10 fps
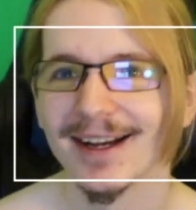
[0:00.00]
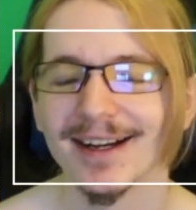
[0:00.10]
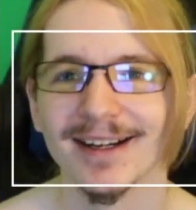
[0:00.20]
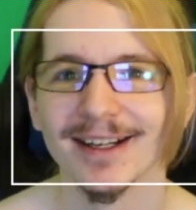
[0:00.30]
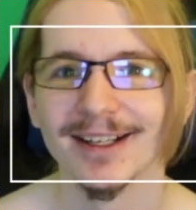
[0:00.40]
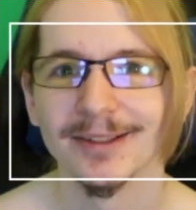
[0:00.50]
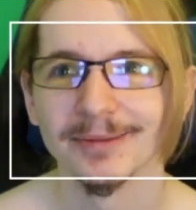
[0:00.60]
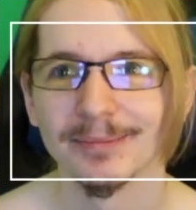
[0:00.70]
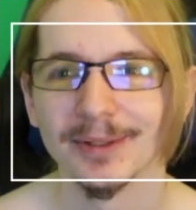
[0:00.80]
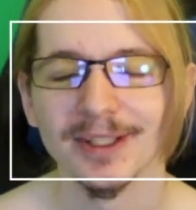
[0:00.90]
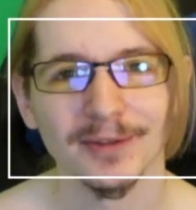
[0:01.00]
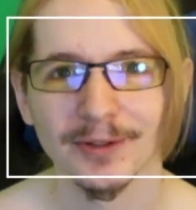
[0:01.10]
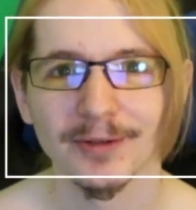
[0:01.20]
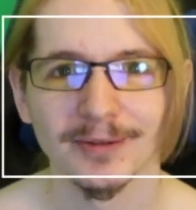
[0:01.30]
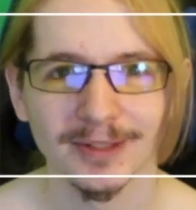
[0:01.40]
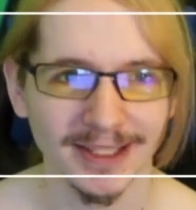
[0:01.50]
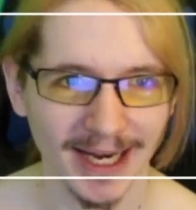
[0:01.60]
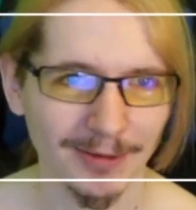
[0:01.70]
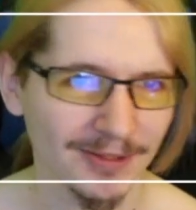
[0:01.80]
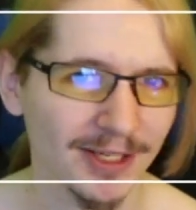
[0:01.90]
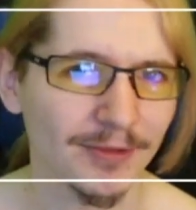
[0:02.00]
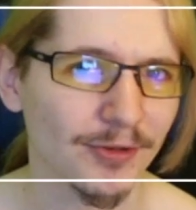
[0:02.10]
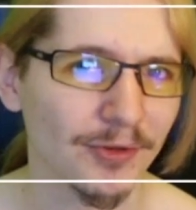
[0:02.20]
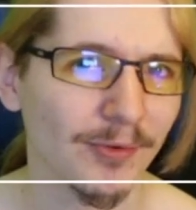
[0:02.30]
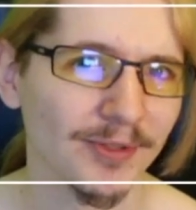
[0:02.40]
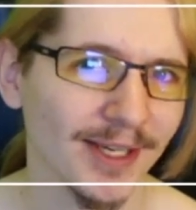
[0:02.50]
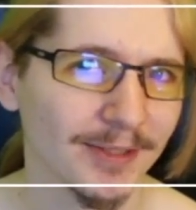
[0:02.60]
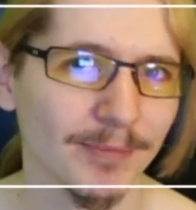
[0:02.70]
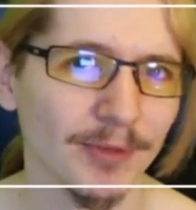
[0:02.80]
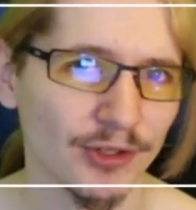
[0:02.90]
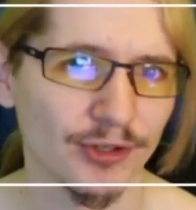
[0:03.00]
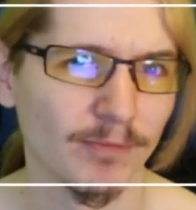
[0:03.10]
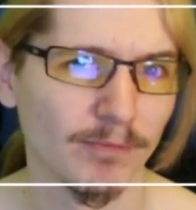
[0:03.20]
But if you're doing, like, outside of dungeon crawls, it gets much